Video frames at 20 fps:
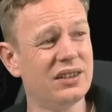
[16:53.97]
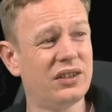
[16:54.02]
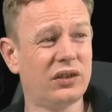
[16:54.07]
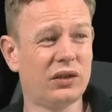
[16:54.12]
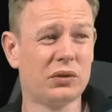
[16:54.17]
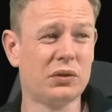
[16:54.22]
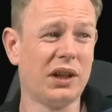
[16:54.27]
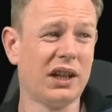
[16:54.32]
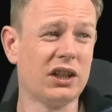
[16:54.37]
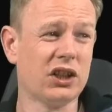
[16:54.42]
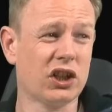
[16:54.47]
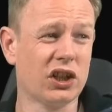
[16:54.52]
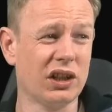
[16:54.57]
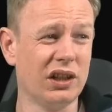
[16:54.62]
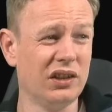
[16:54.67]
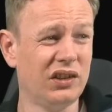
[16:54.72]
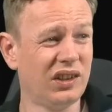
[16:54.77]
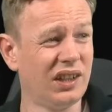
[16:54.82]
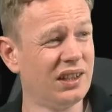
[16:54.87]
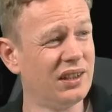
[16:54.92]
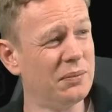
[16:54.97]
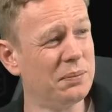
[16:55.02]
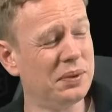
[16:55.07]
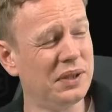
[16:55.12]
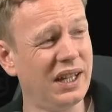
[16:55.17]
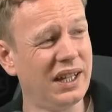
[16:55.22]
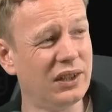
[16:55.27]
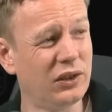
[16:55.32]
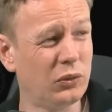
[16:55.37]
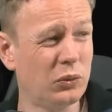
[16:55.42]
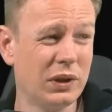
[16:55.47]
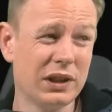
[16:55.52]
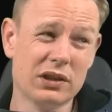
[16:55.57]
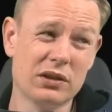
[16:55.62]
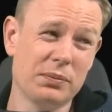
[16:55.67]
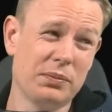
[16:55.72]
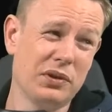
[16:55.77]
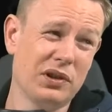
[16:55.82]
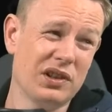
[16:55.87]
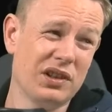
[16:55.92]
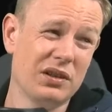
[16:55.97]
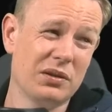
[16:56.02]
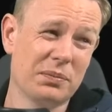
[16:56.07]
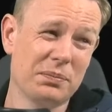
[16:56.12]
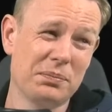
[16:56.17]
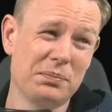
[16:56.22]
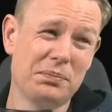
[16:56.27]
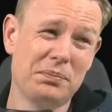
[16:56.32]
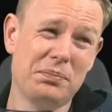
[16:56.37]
structures and the plans where to put your